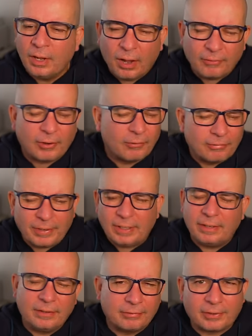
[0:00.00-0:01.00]
I've got a
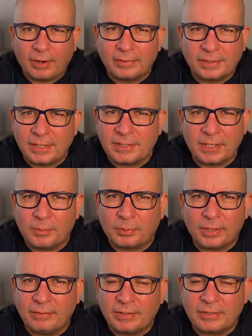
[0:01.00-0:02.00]
feeling I've covered this in a
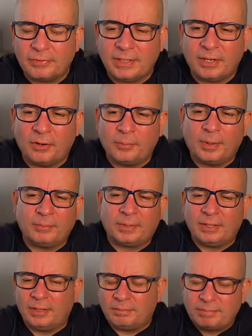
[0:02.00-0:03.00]
previous video, but I'm
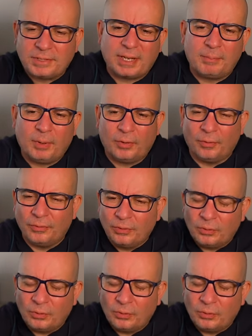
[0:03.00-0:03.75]
going to skip on.